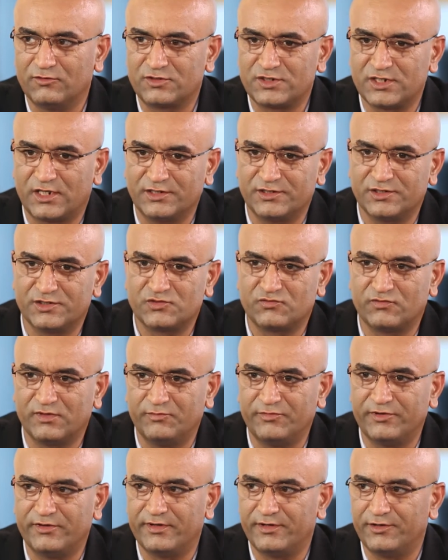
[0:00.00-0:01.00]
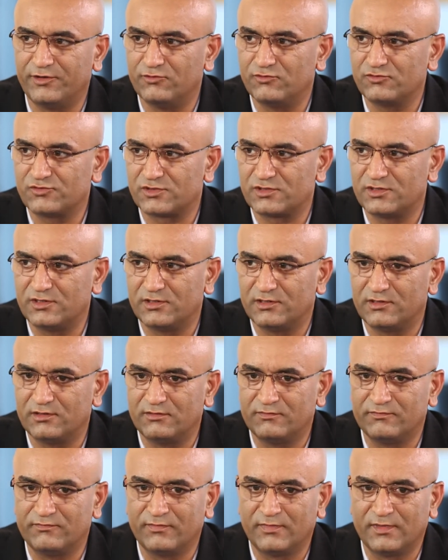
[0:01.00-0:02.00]
charges will be reduced.
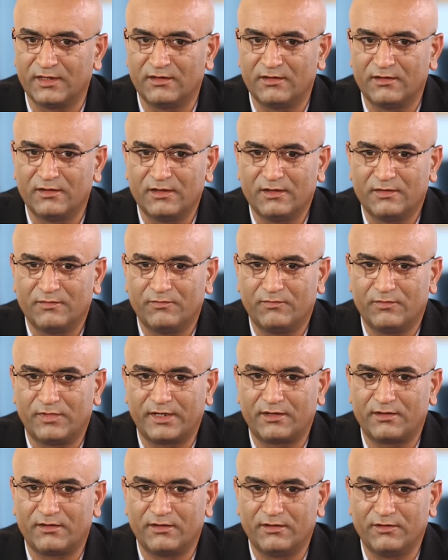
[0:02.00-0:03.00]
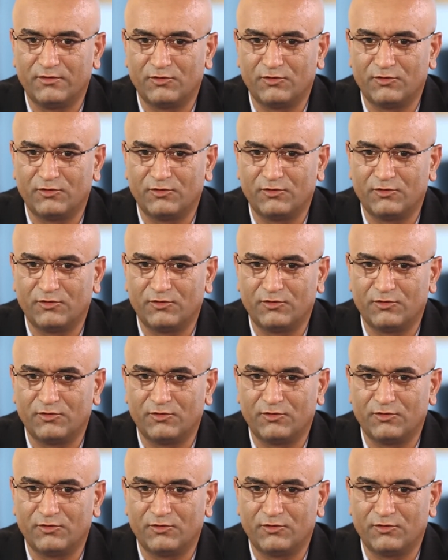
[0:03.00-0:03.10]
But